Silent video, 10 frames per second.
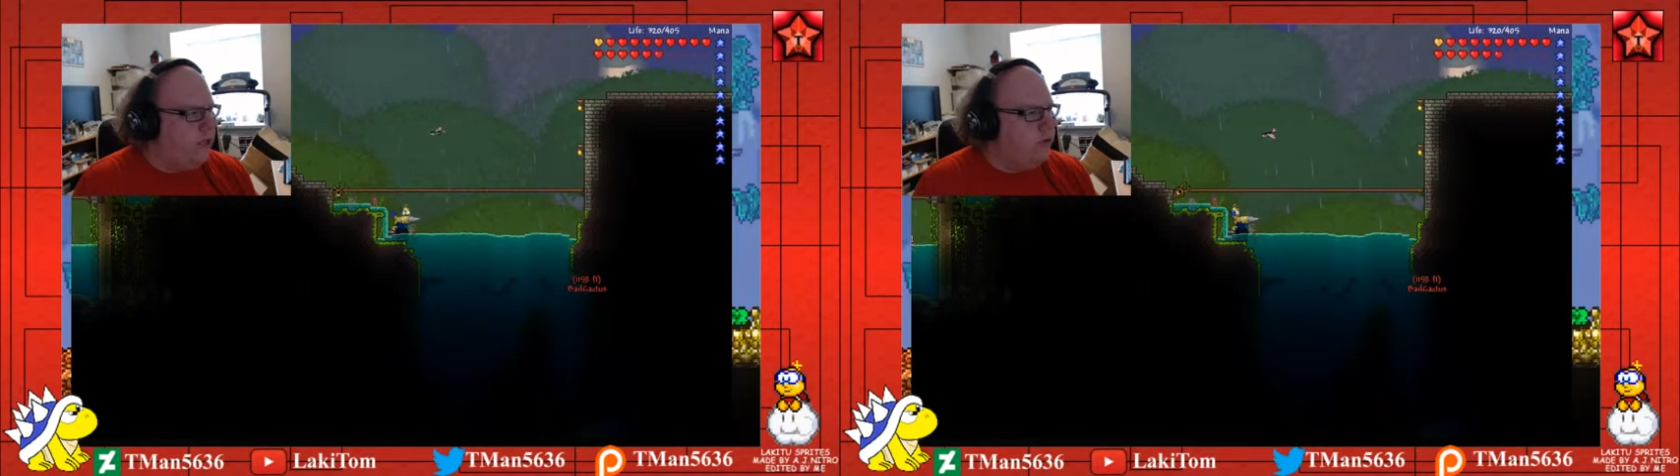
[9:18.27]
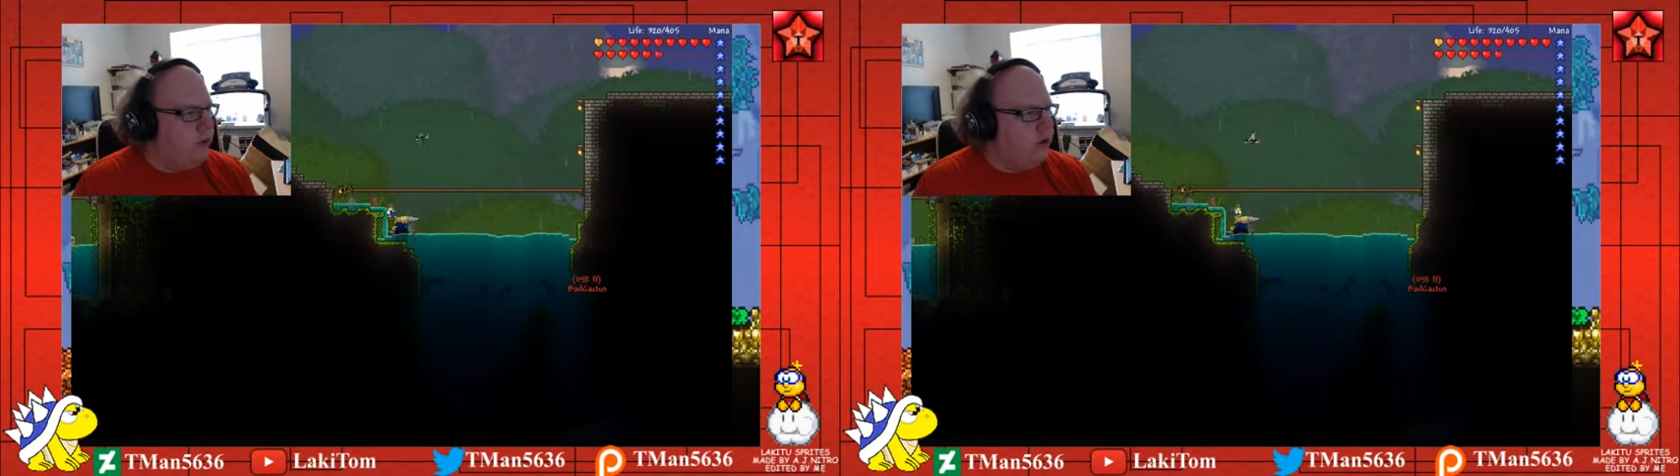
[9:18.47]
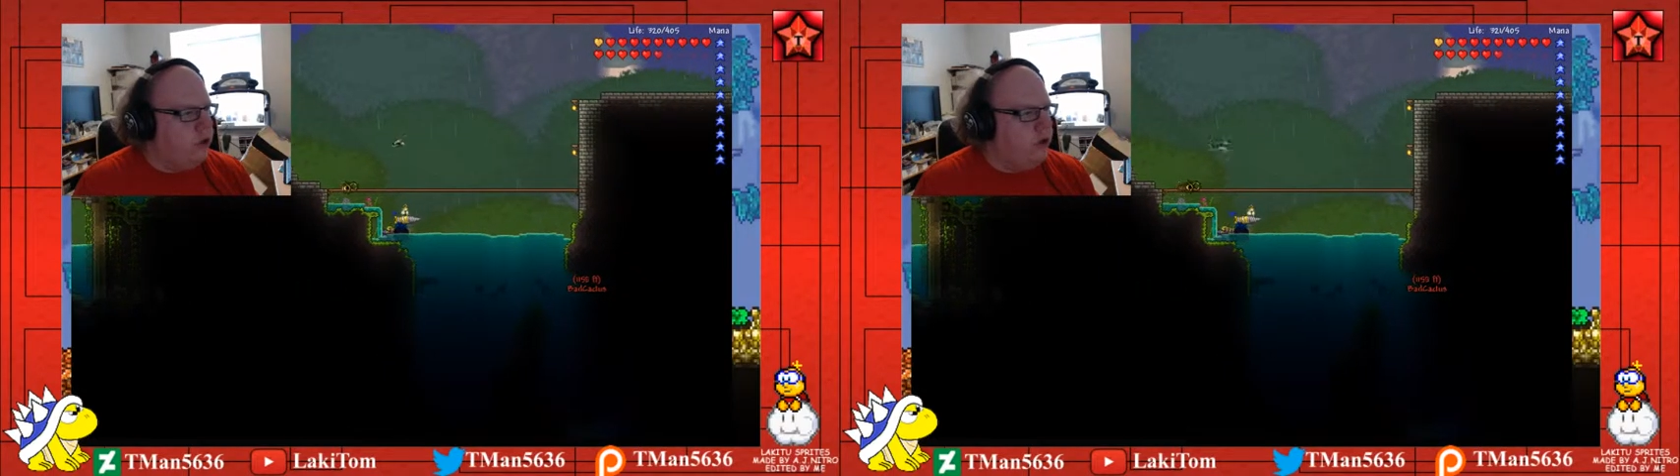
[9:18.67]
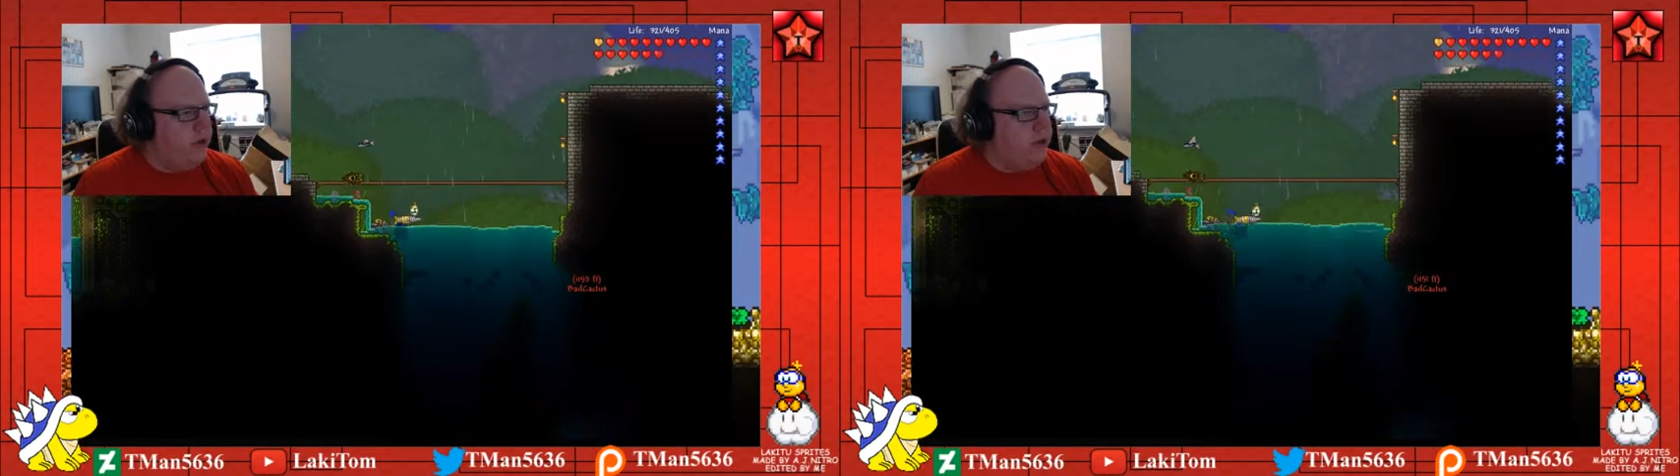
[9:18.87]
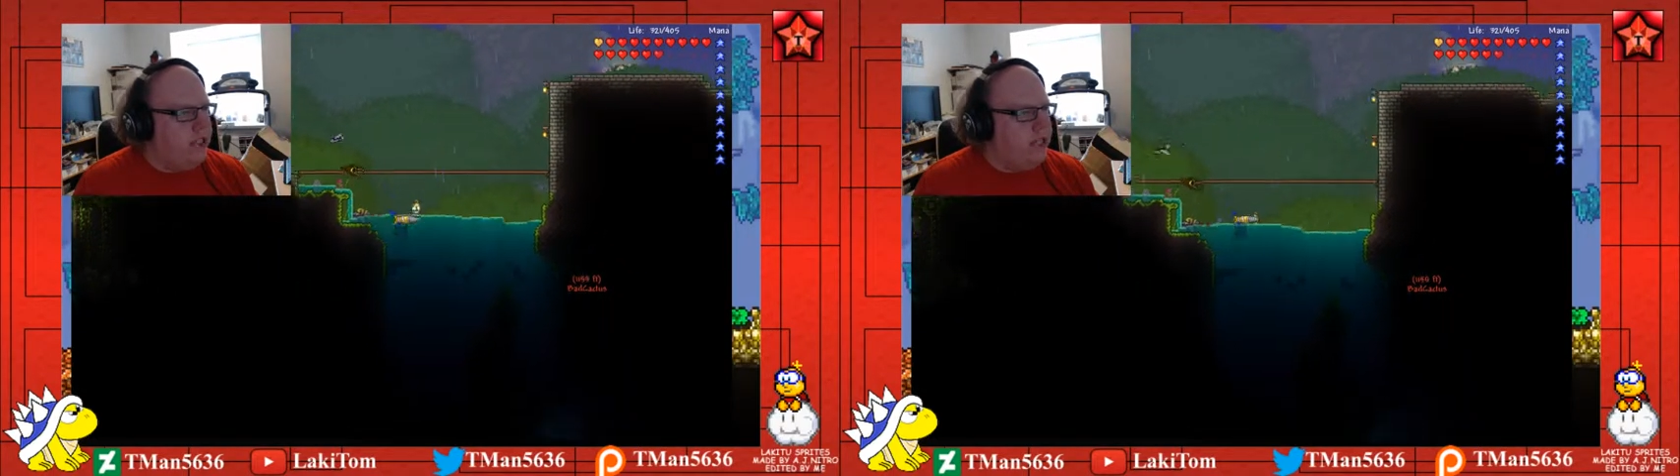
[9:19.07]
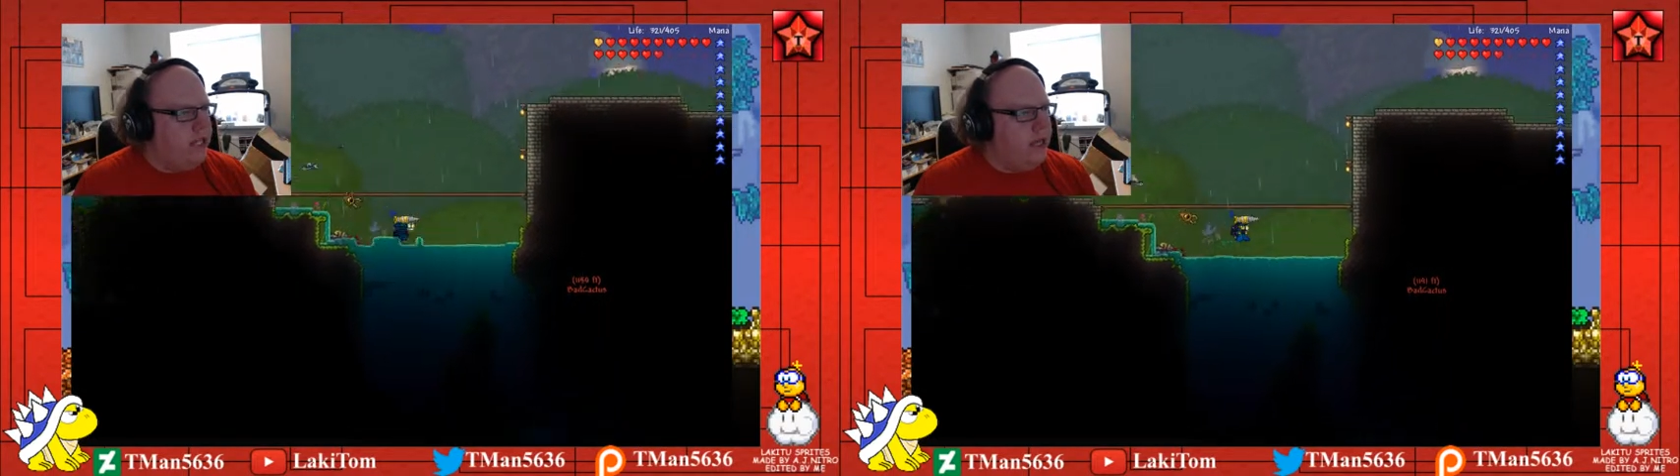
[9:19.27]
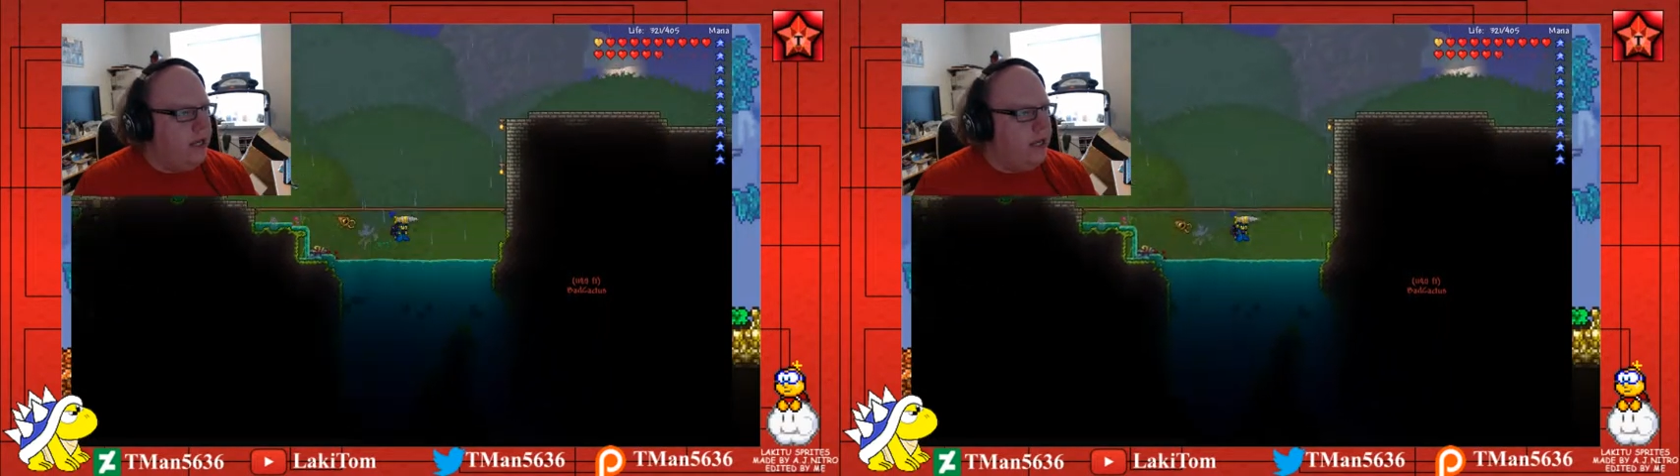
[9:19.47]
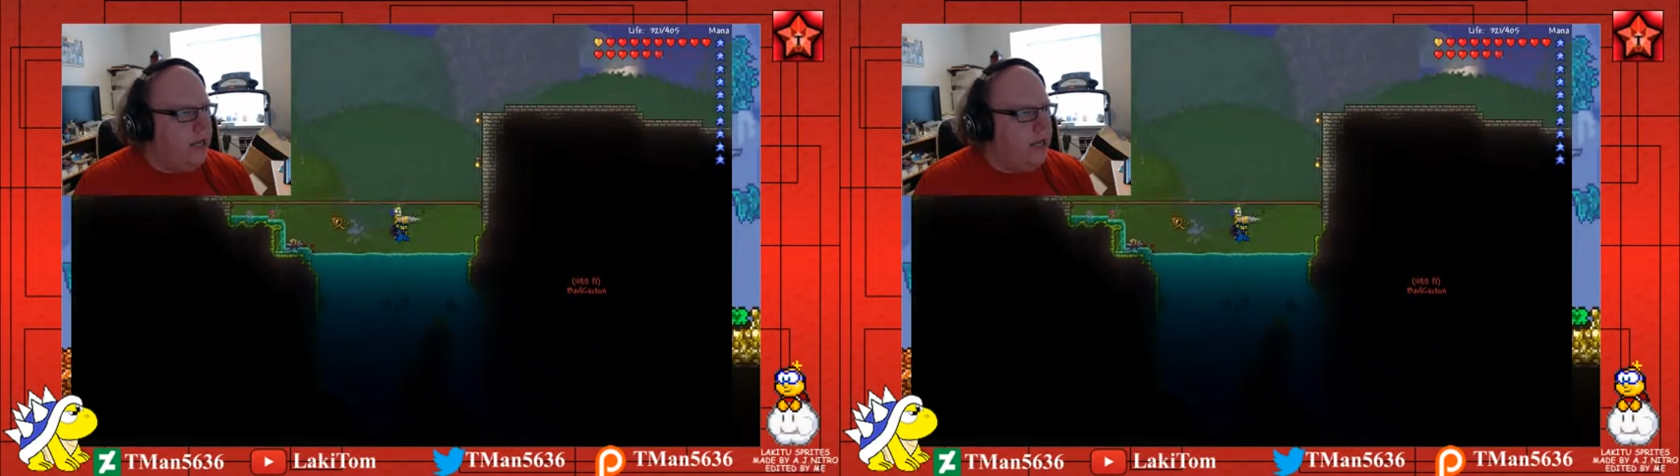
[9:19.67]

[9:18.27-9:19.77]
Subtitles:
Terraria so much is that